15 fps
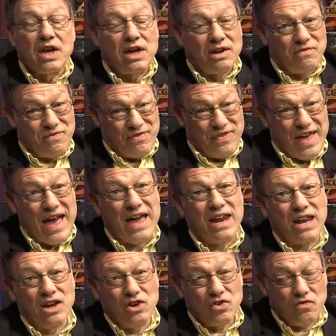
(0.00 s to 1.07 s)
If that,
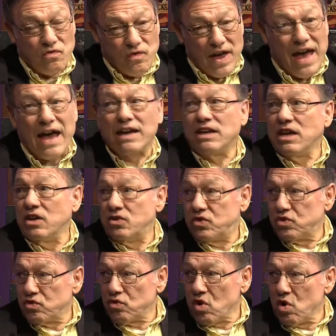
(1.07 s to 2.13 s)
in fact, is
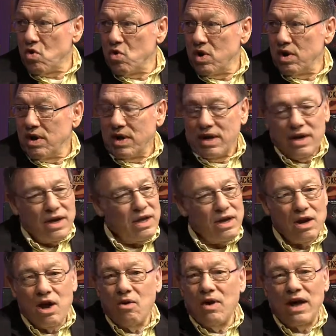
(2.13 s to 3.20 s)
true, you
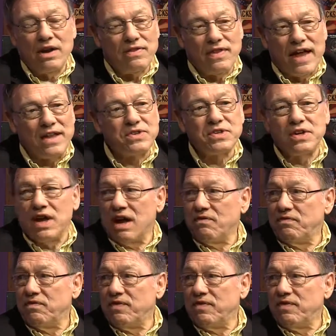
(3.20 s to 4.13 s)
know what? That's enough.